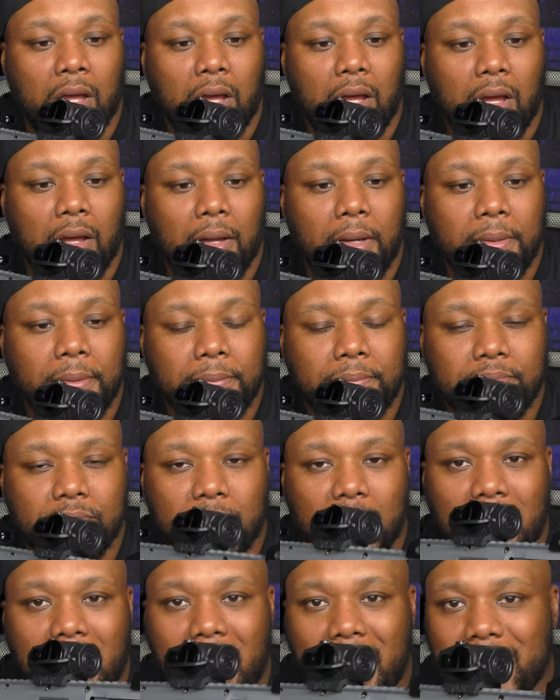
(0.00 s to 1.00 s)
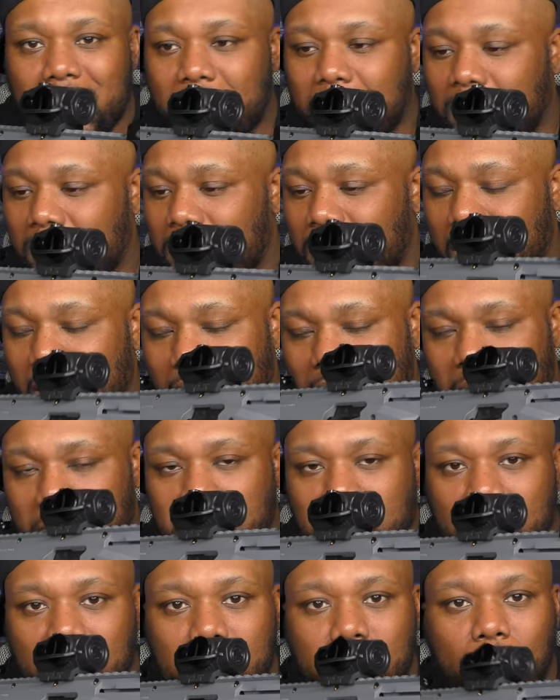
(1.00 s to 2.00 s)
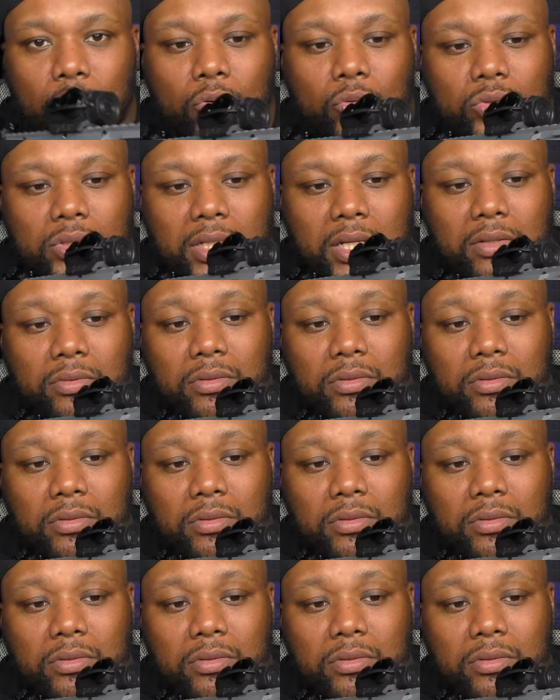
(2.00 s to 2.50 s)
A lot of people did